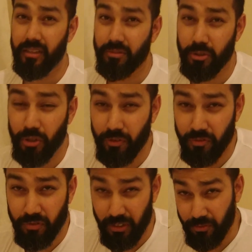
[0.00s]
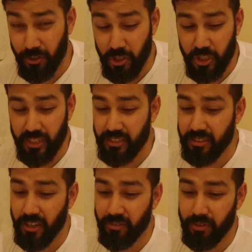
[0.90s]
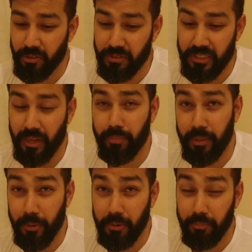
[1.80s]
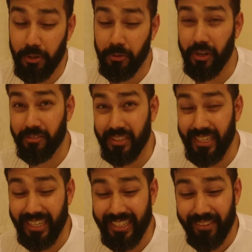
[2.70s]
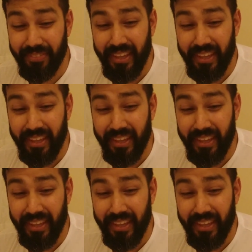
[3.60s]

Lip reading: sort of the first gen stuff, because obviously I played Pokemon Blue when I was a kid,